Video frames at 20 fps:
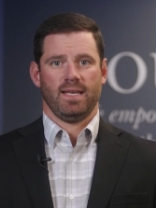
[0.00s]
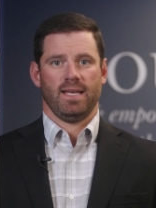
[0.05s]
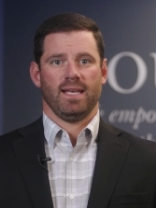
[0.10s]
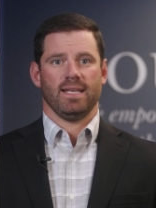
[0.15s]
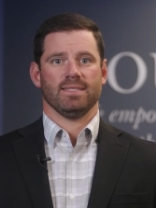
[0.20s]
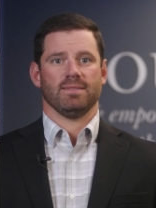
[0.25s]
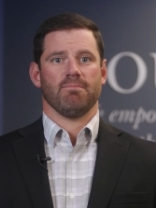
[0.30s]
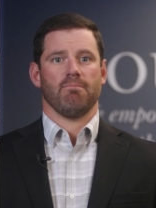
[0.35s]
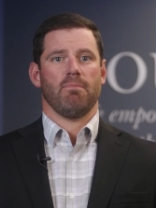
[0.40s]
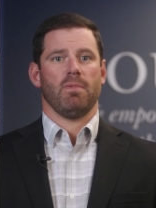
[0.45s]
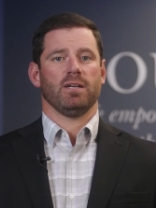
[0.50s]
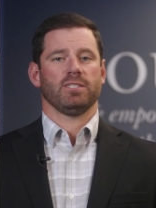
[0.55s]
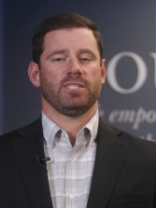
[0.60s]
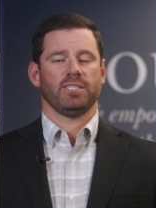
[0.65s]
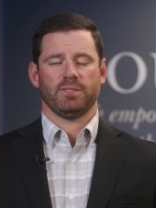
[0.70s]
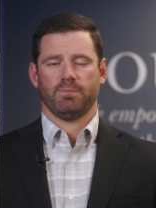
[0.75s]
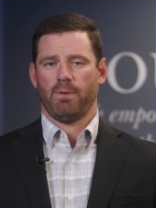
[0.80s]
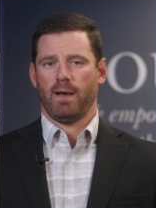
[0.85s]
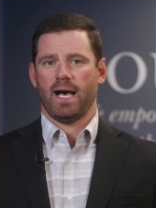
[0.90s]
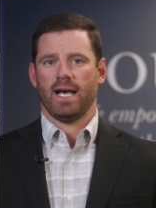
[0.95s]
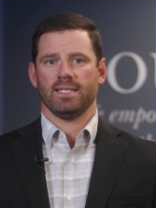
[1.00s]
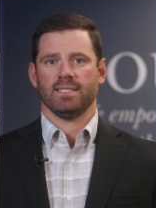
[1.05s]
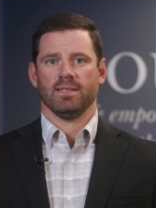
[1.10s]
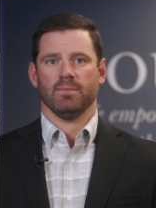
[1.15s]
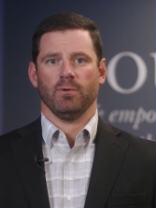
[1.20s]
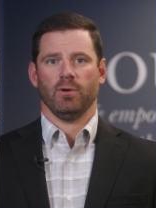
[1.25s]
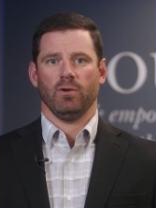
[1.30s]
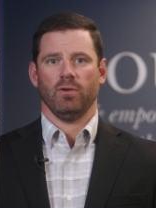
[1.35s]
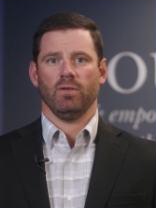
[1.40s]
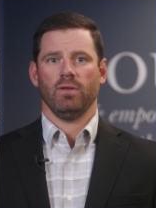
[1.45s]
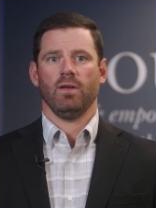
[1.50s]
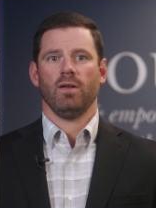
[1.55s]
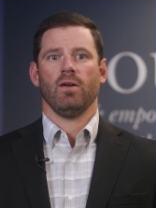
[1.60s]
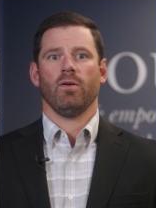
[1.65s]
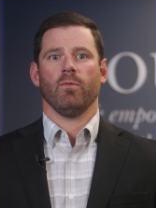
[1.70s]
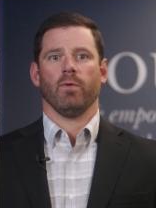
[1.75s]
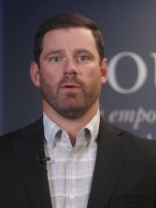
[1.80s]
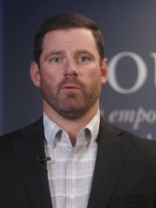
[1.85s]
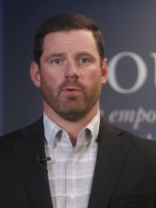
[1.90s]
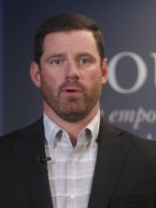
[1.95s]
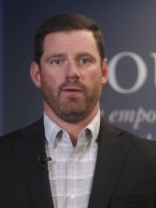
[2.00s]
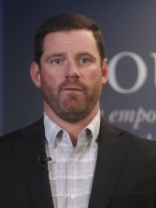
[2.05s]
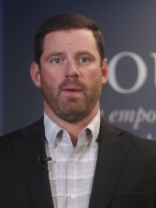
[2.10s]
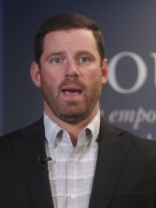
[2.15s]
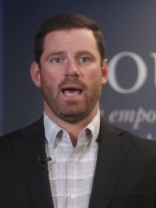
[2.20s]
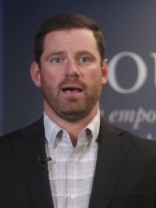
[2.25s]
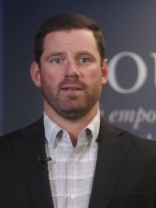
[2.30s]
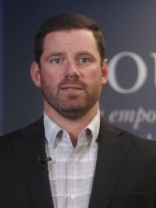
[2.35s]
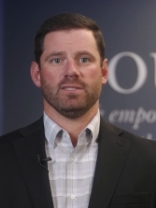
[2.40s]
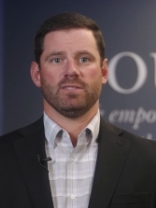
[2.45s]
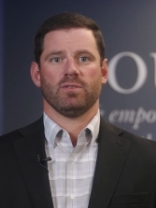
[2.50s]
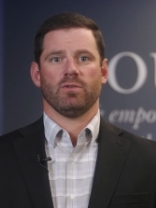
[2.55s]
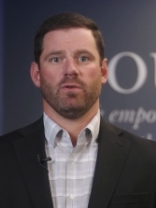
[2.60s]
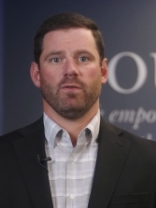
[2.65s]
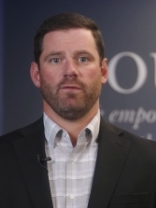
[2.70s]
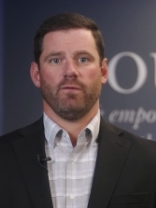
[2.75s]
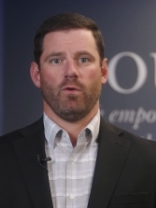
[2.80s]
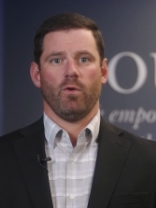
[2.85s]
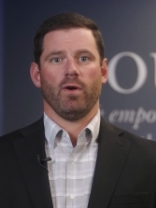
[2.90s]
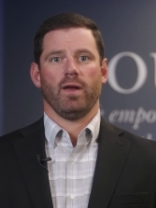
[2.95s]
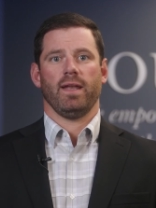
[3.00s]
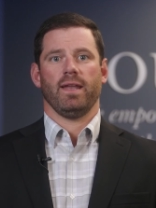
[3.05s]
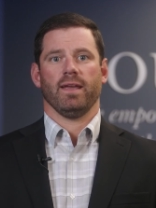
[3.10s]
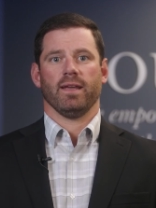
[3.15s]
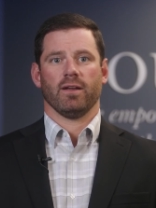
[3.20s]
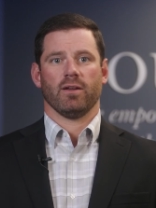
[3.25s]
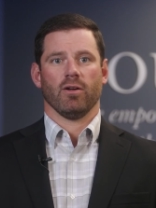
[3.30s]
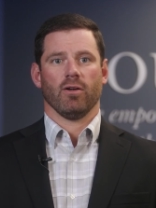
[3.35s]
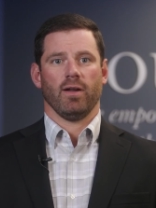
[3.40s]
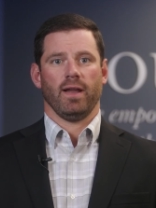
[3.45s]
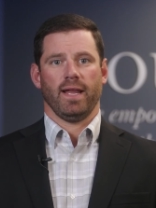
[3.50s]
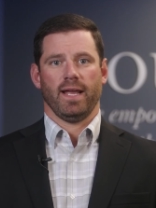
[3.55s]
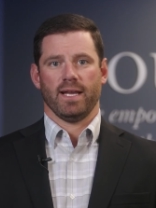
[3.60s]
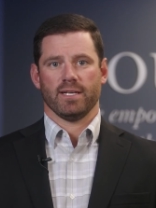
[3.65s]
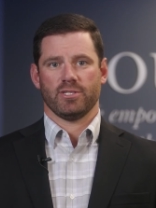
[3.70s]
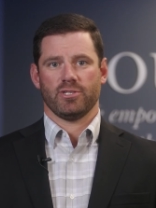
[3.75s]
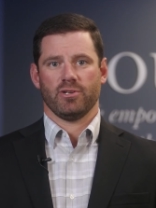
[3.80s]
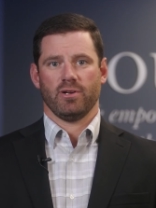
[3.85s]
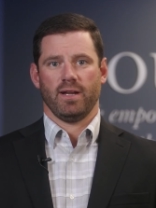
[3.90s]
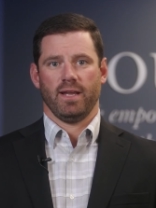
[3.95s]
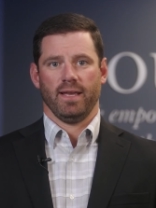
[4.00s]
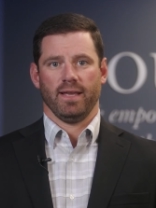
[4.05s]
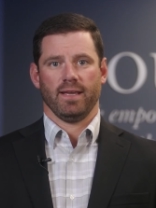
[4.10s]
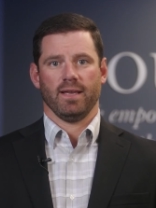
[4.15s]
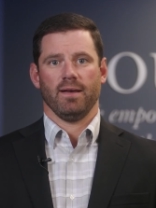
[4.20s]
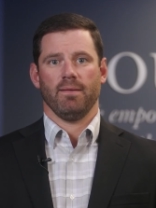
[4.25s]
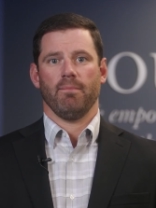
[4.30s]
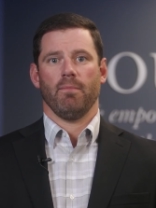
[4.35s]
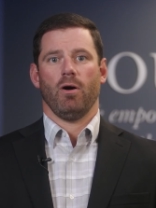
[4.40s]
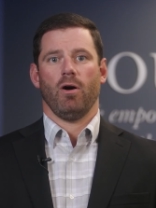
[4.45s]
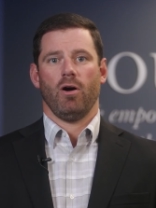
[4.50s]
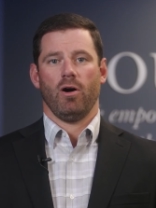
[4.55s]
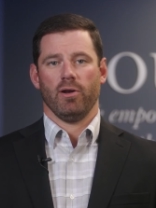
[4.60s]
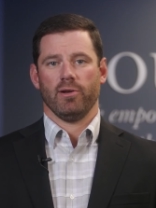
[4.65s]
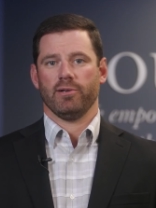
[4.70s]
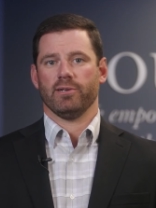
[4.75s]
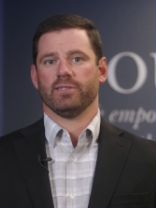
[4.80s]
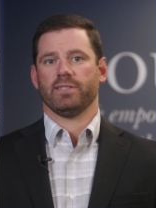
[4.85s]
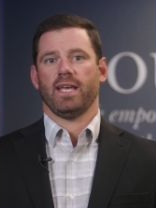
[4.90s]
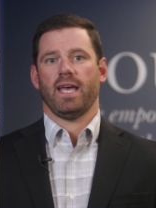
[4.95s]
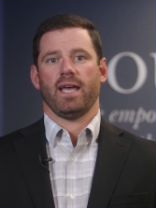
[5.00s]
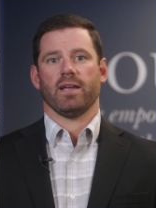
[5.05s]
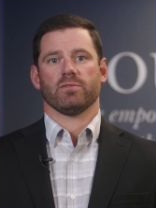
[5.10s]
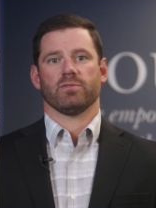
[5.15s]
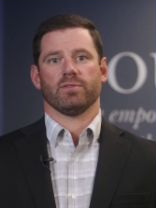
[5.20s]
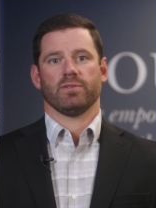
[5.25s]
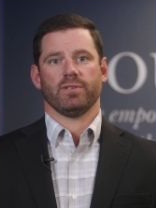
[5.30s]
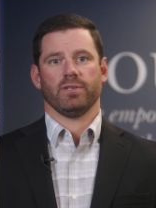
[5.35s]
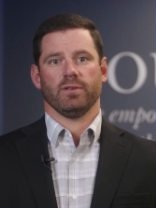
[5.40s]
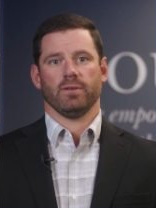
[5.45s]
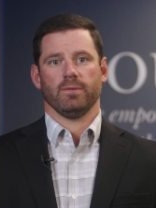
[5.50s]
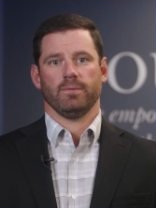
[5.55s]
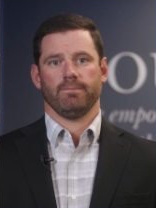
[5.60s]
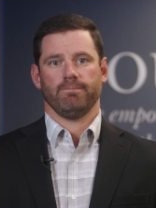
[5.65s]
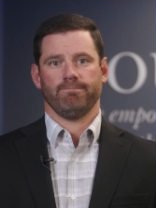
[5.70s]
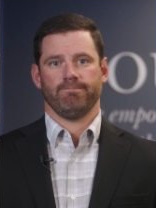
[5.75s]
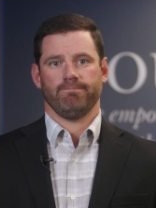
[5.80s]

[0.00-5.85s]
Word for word: As much as possible, we rebalance to avoid incurring extra income on your tax return.